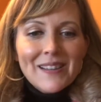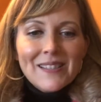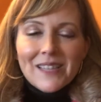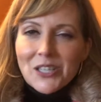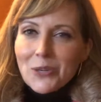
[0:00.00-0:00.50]

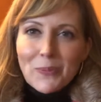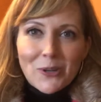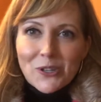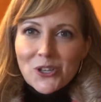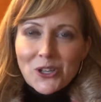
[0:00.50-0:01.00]
such a
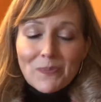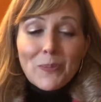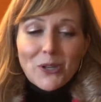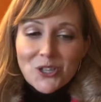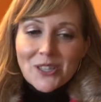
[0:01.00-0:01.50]

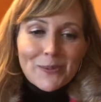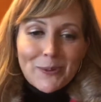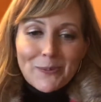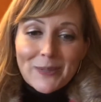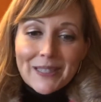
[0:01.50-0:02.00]
purchase
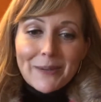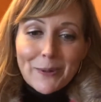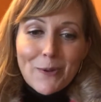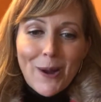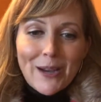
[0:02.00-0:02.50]
would really
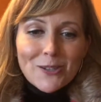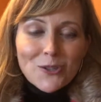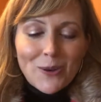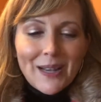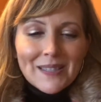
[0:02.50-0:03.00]
require
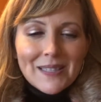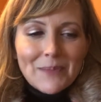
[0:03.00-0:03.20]
trust.